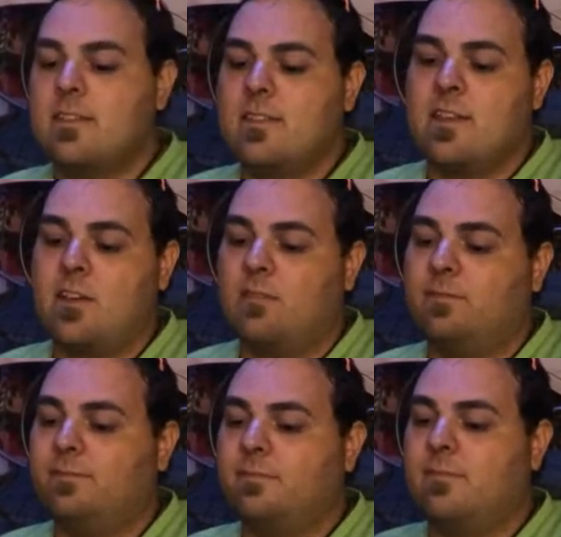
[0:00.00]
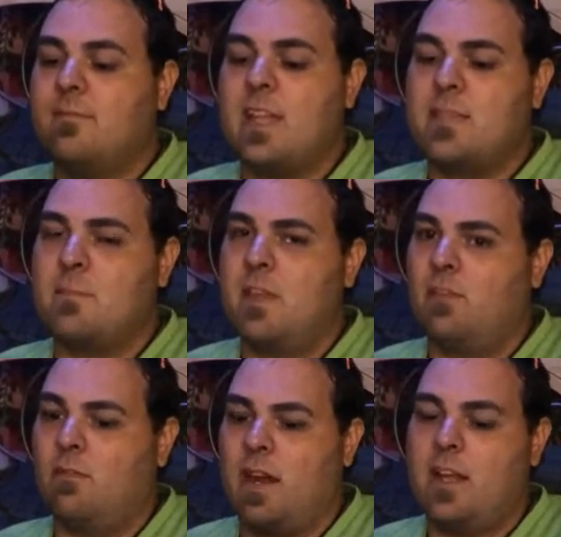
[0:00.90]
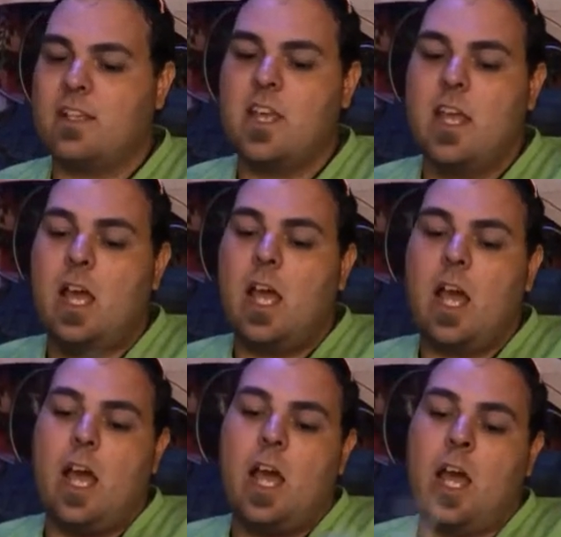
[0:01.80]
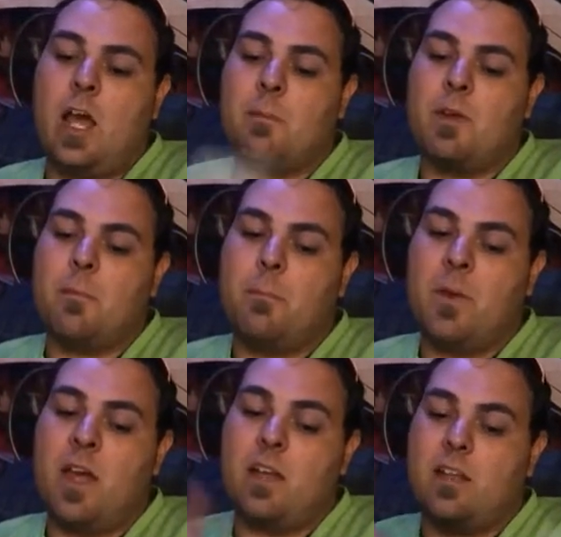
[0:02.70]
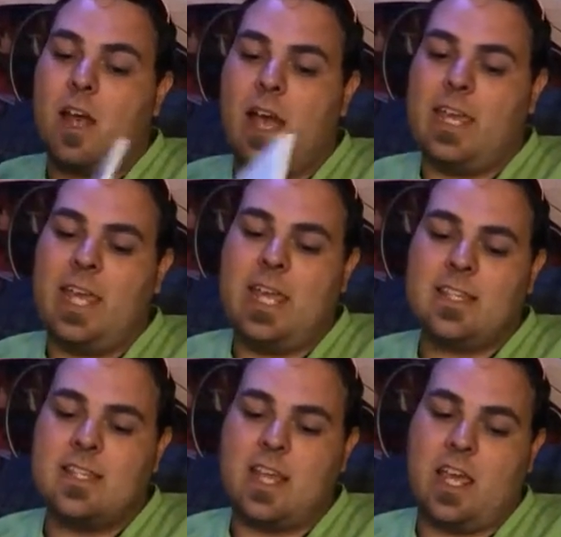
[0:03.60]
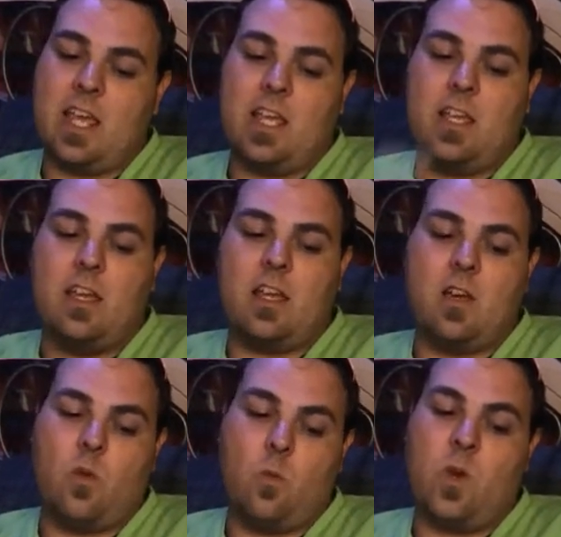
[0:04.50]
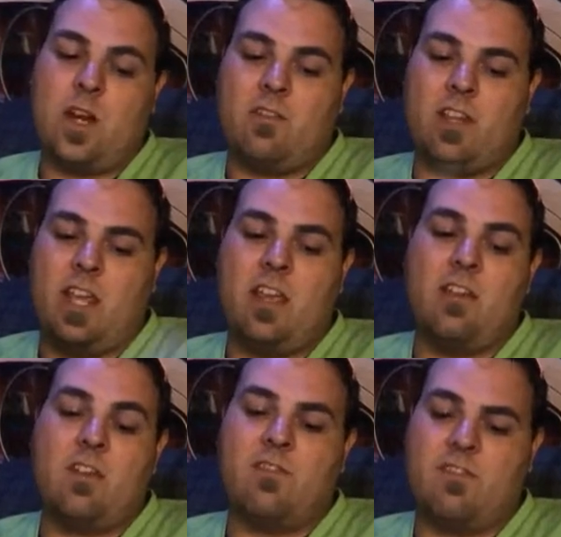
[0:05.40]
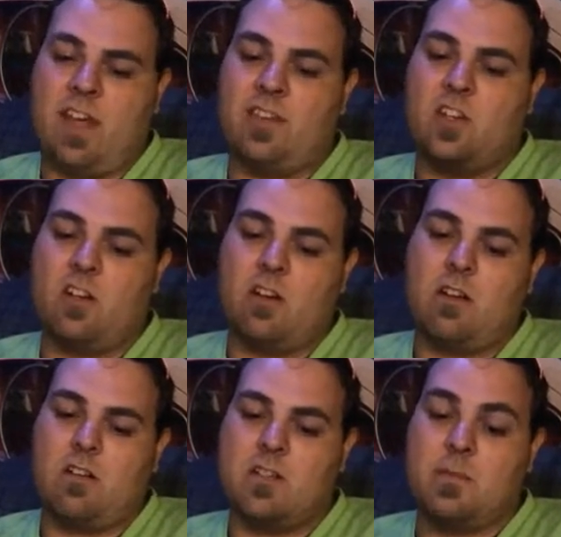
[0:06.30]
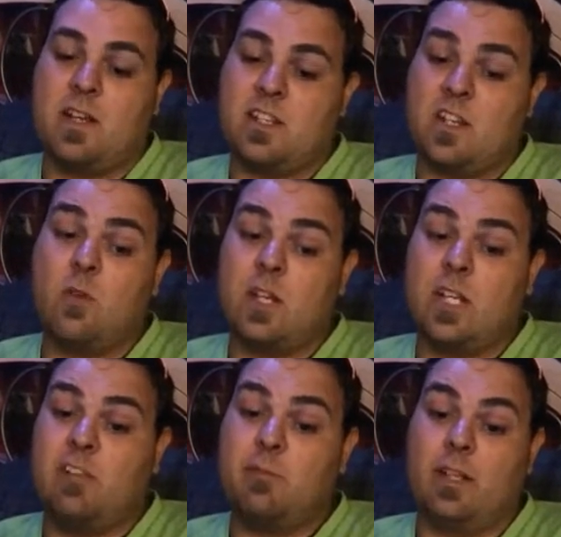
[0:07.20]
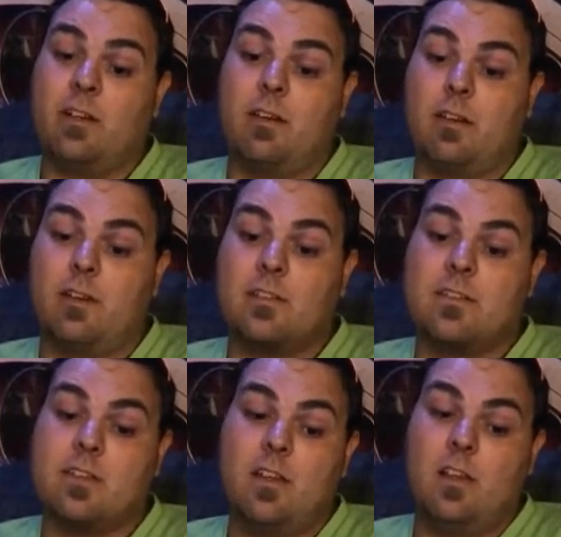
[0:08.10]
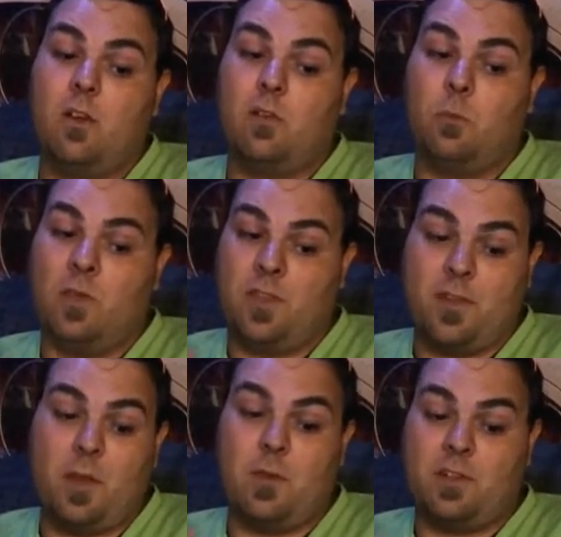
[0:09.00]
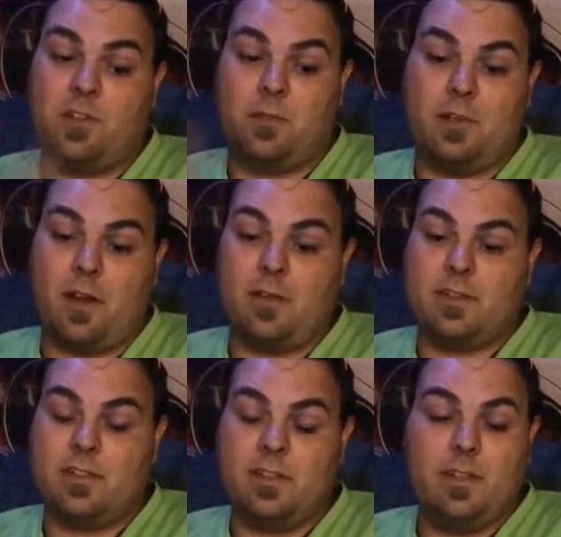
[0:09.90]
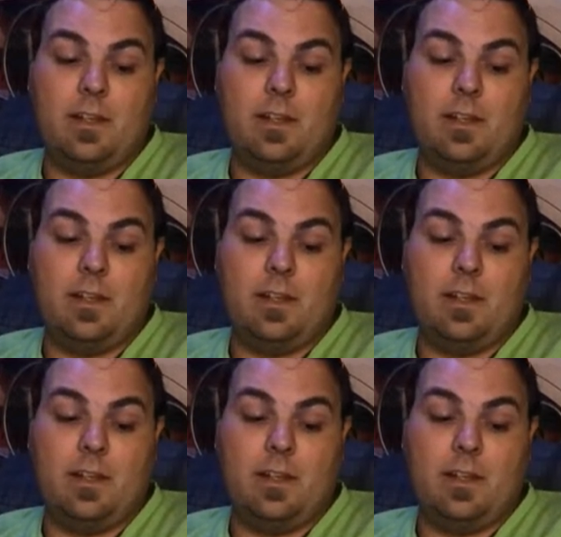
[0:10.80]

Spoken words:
So that's my little rant. But I can say, whenever they find the cards, because they're going to give me the cards whether they want to or not,